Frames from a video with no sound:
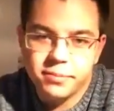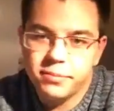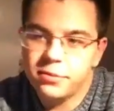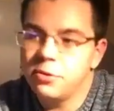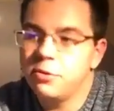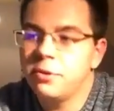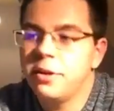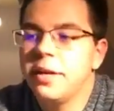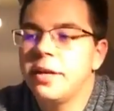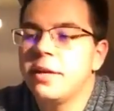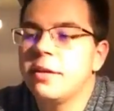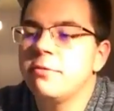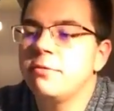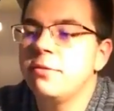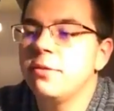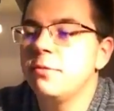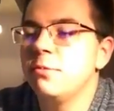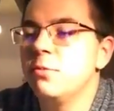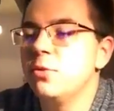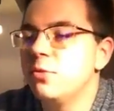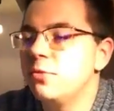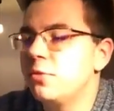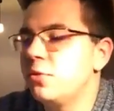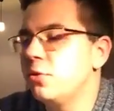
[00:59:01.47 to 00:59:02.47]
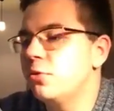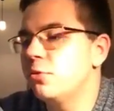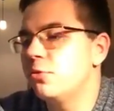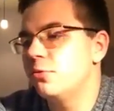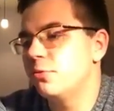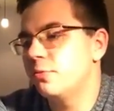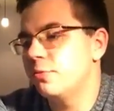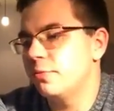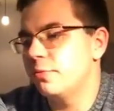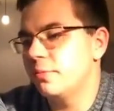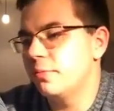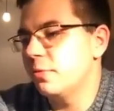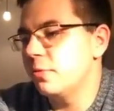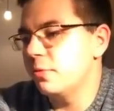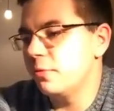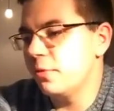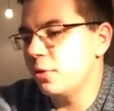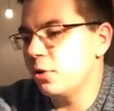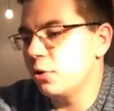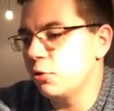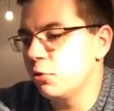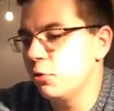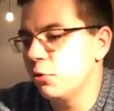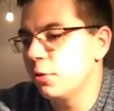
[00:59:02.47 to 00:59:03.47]
So like if it moves you,
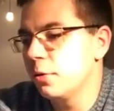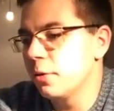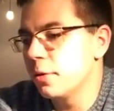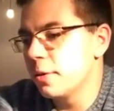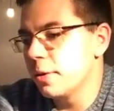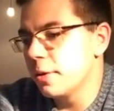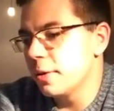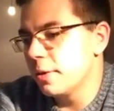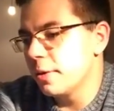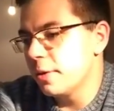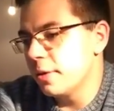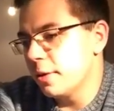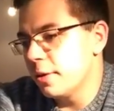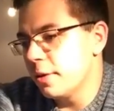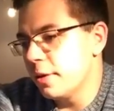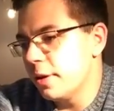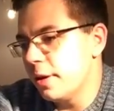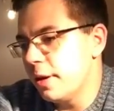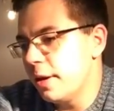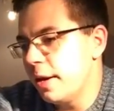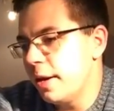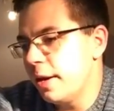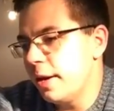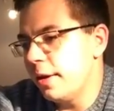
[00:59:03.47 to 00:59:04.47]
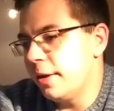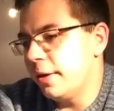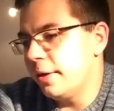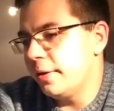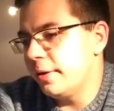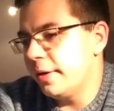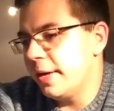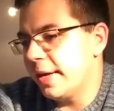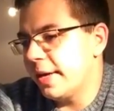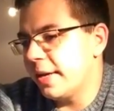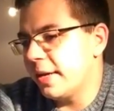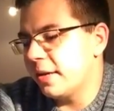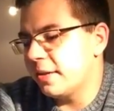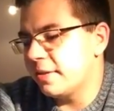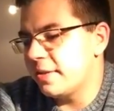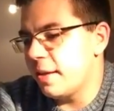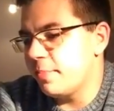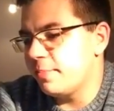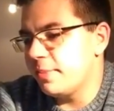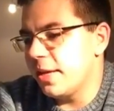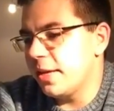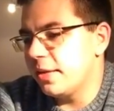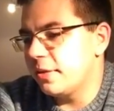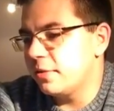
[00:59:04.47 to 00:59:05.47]
very cool. I can
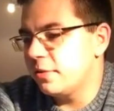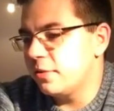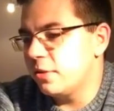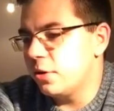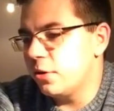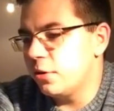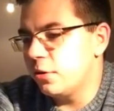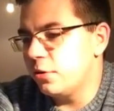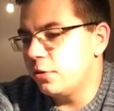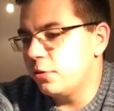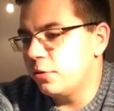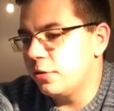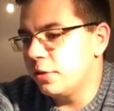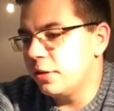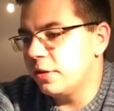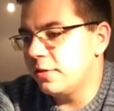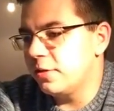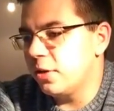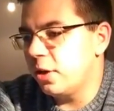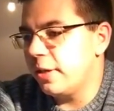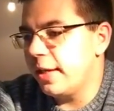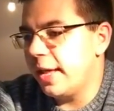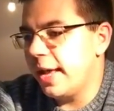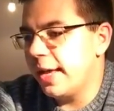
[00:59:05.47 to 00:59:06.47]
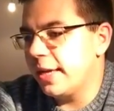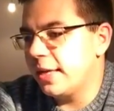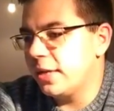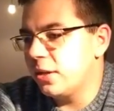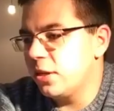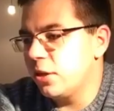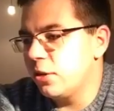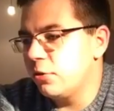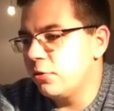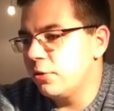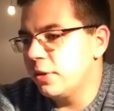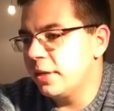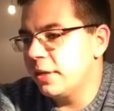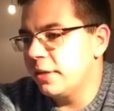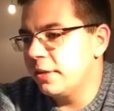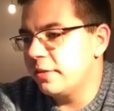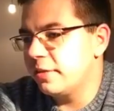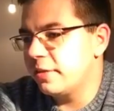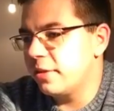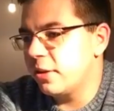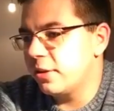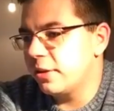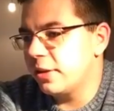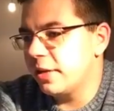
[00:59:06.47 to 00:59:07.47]
accept that. So it's not like, you know,
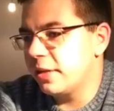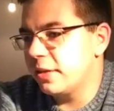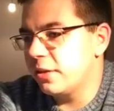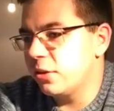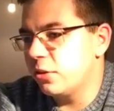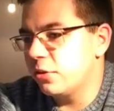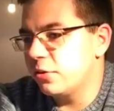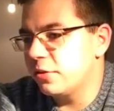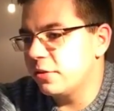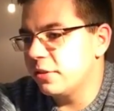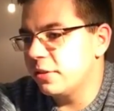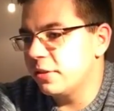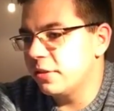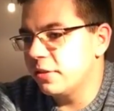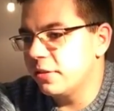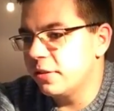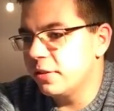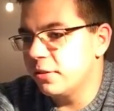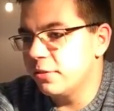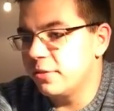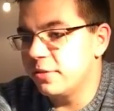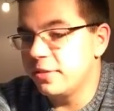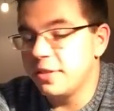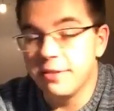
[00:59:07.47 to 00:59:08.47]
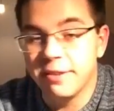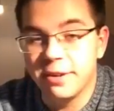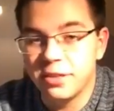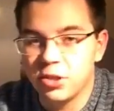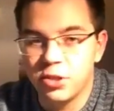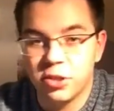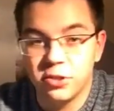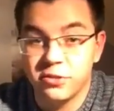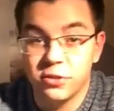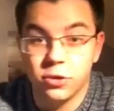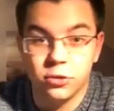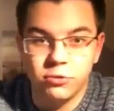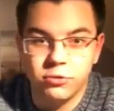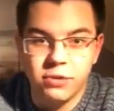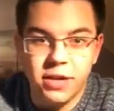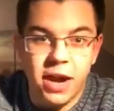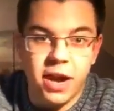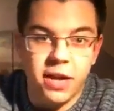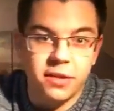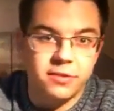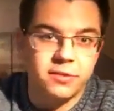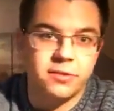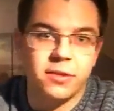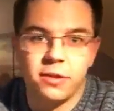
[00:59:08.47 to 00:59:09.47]
it's not like Steve Angello is not doing
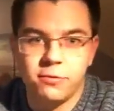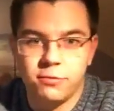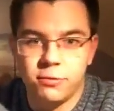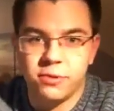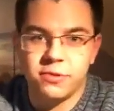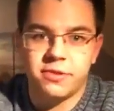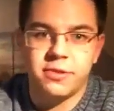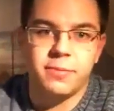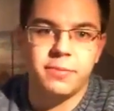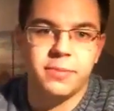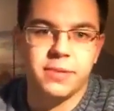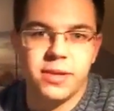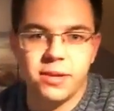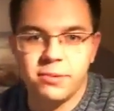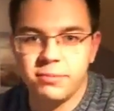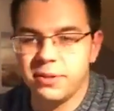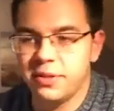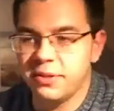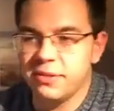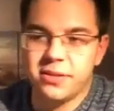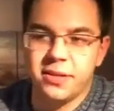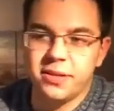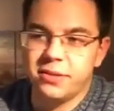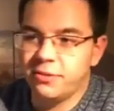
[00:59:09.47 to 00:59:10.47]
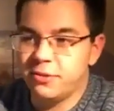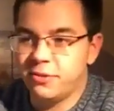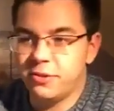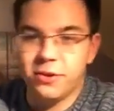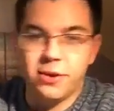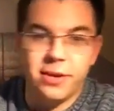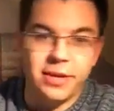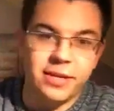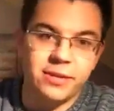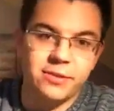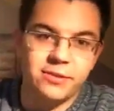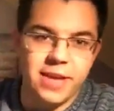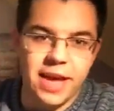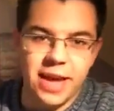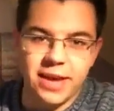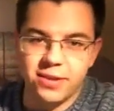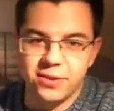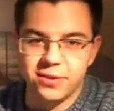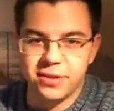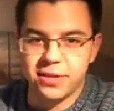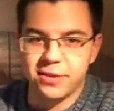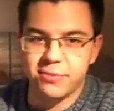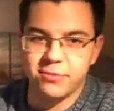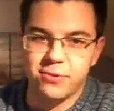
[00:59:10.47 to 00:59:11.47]
hardstyle, for example, now, because then, you know, I can
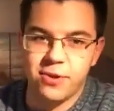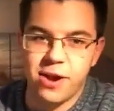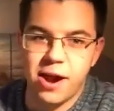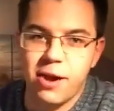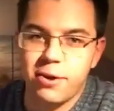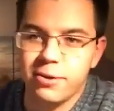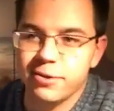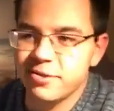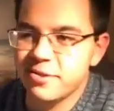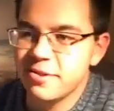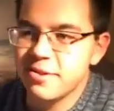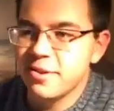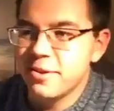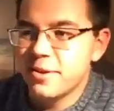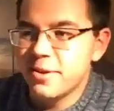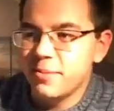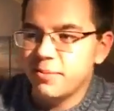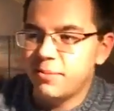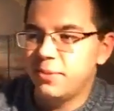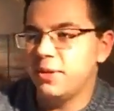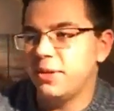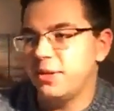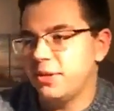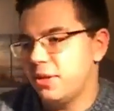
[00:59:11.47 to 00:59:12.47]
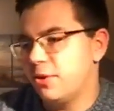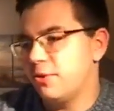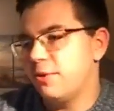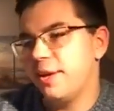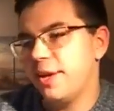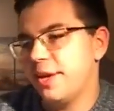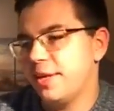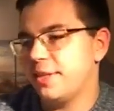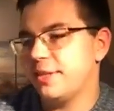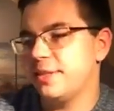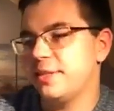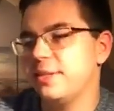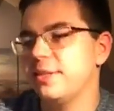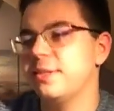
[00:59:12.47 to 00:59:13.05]
hate on him for hours. But you know, like,